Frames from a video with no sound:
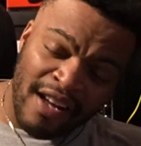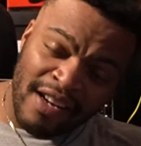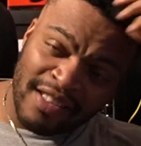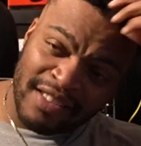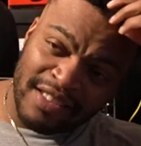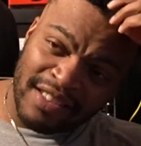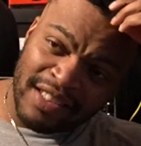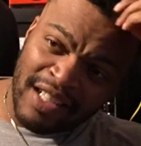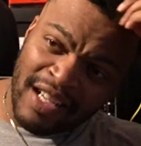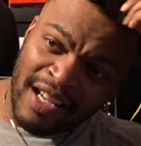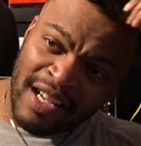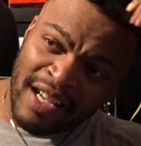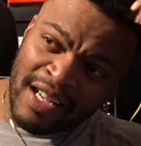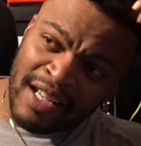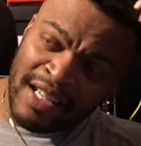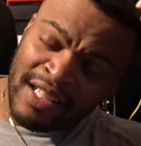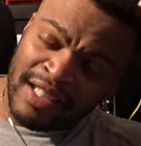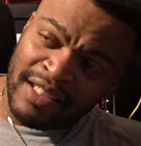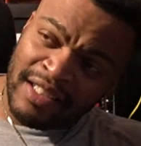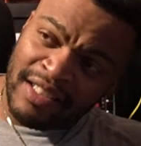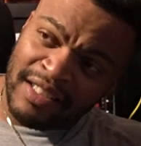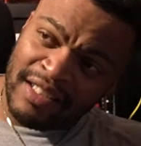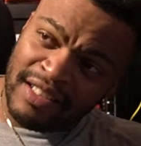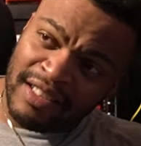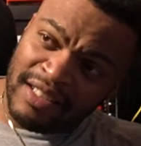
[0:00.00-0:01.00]
to
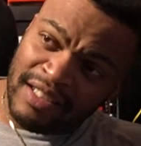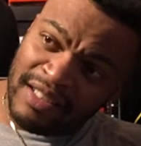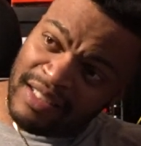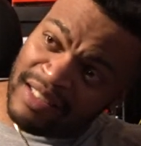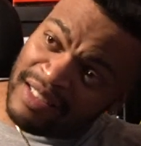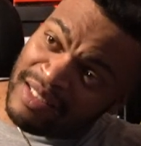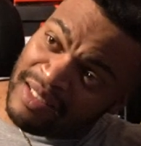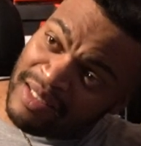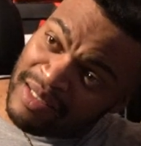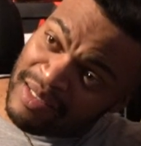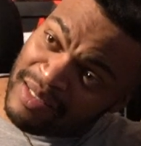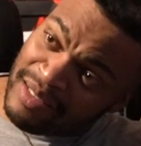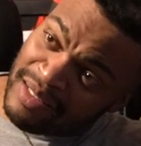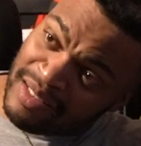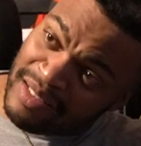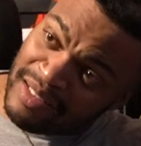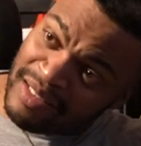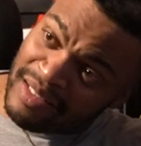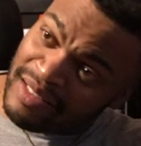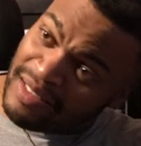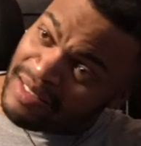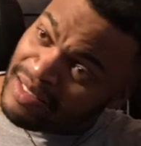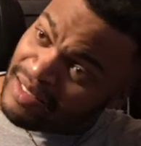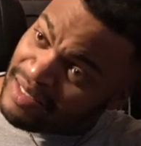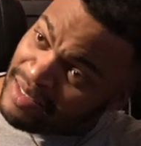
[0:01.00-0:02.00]
God,
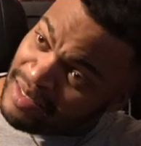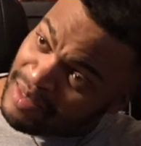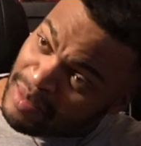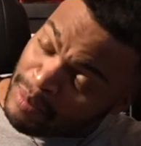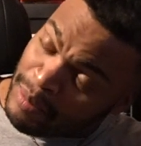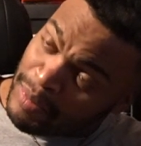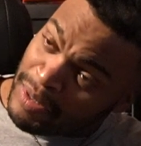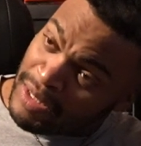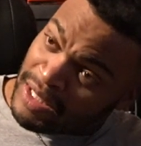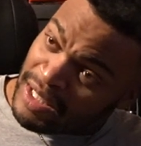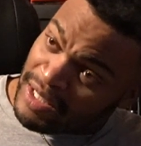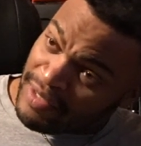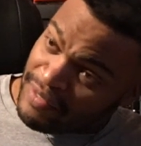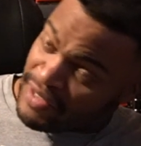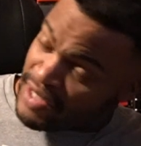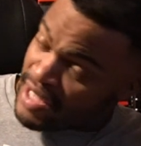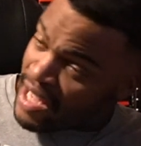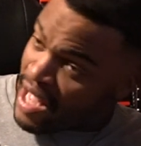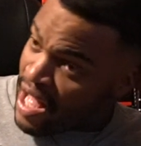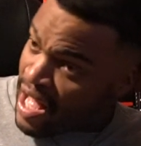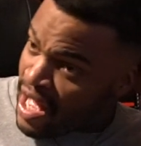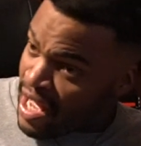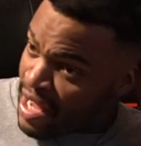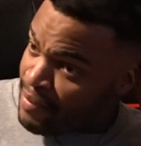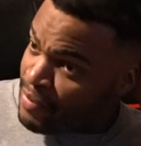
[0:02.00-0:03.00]
believe
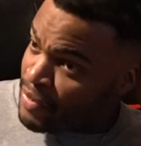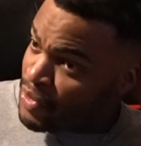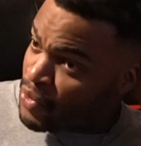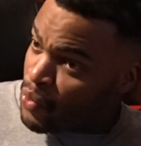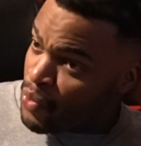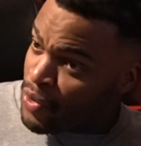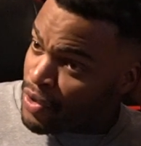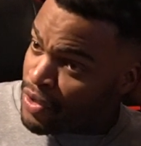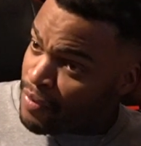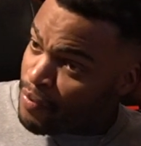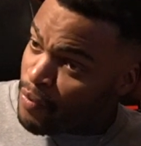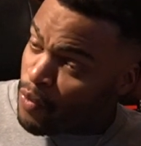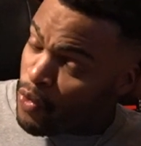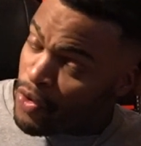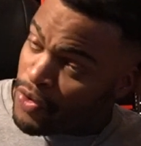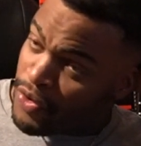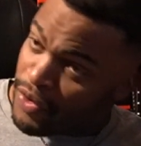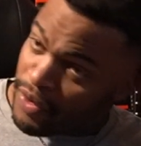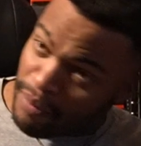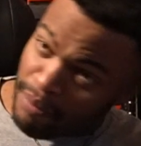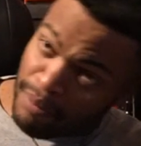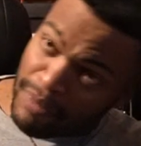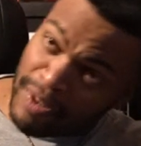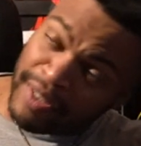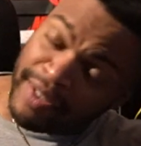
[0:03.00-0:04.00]
time is worth more
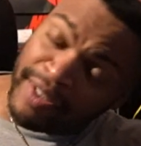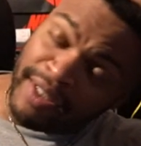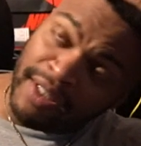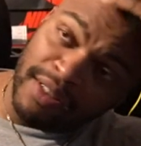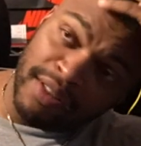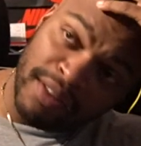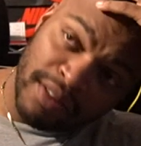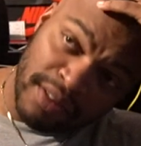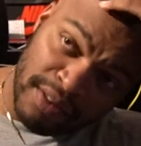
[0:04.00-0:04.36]
than money.